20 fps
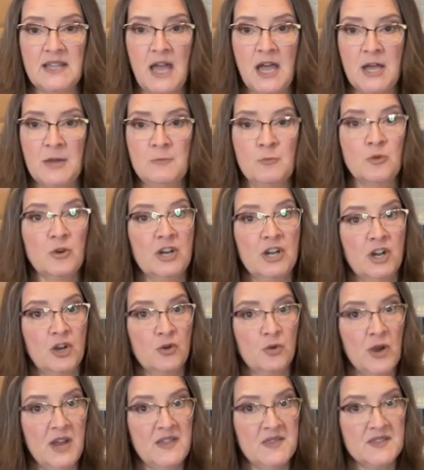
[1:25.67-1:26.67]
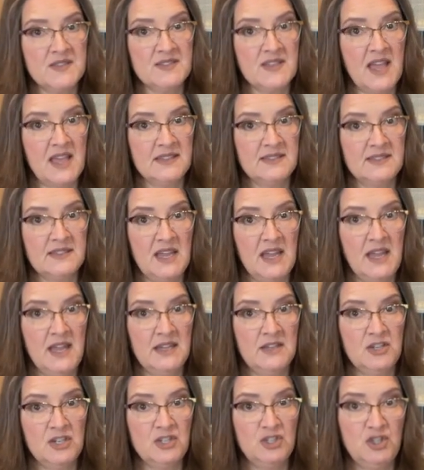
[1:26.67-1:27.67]
um, we're gonna grate the zest
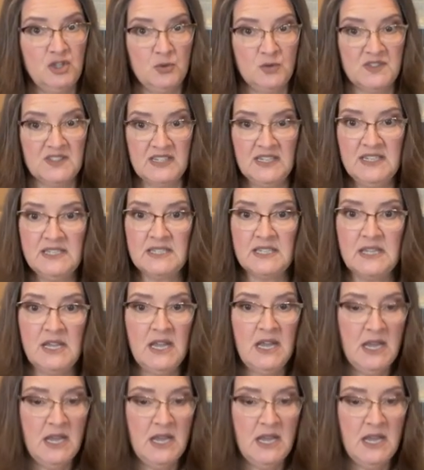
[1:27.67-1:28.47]
and juice it